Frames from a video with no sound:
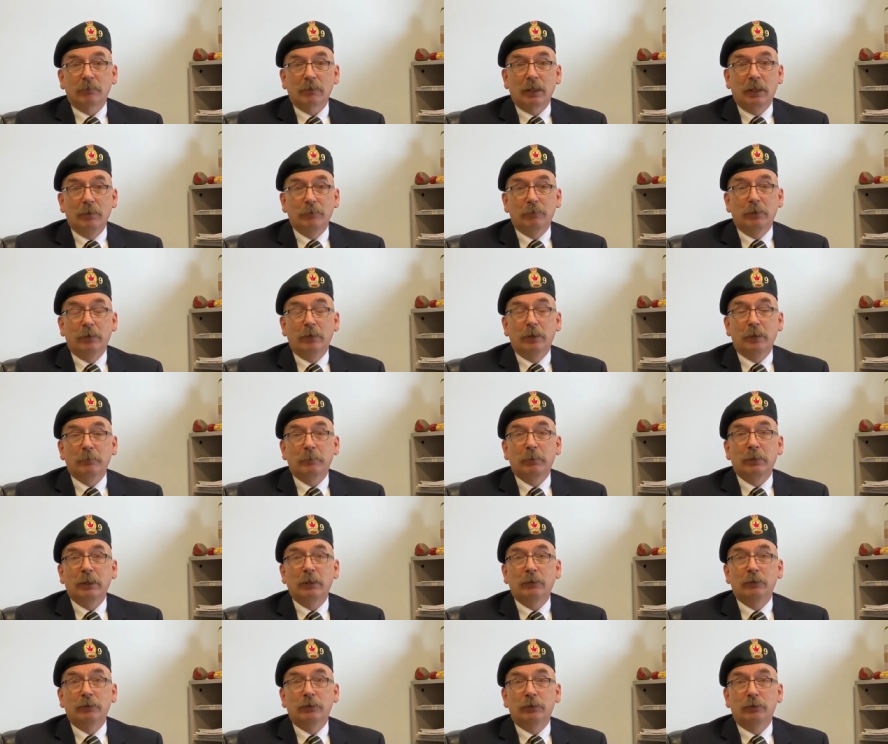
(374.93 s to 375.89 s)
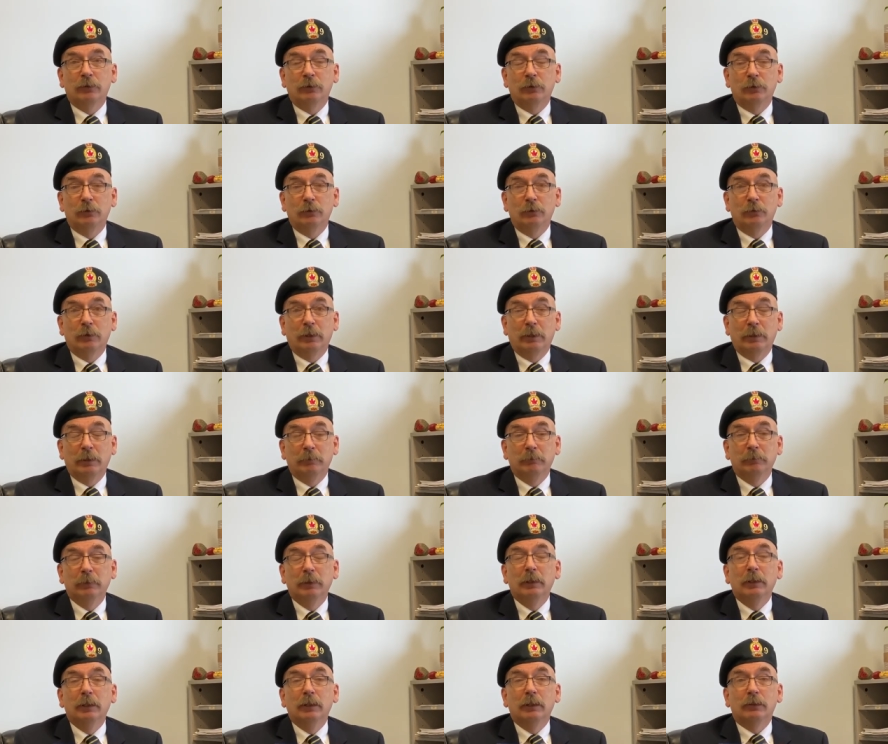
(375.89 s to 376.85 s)
I'm very proud to uh,
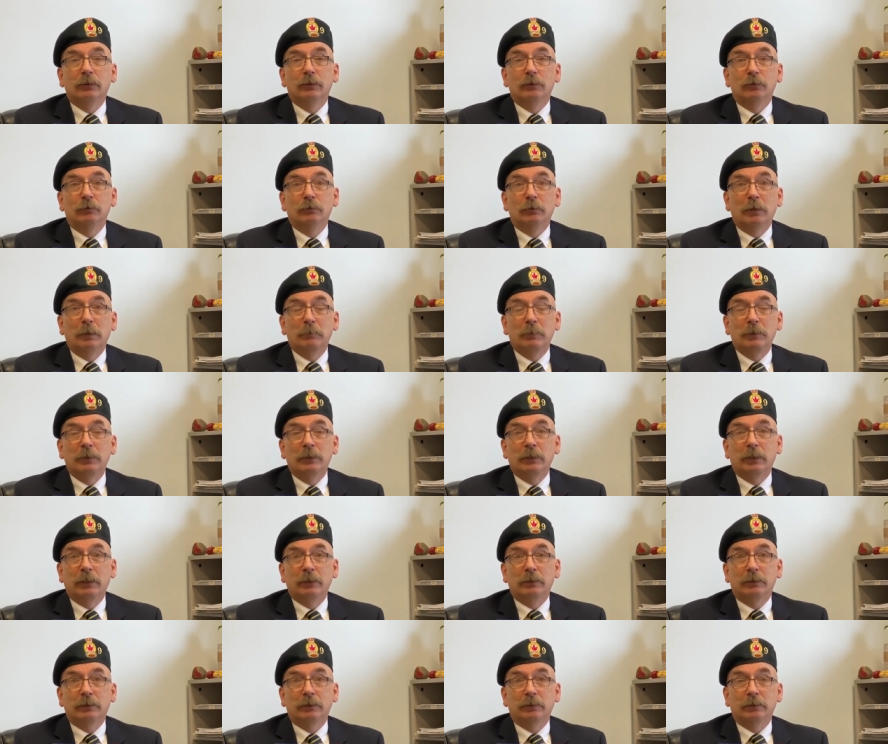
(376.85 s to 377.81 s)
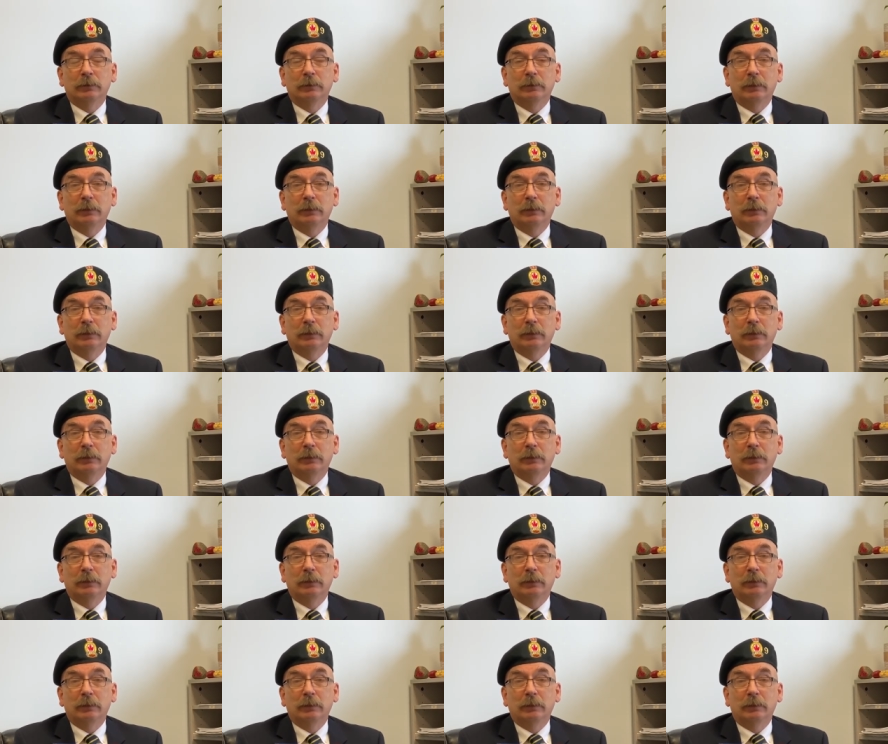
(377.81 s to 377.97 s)
to represent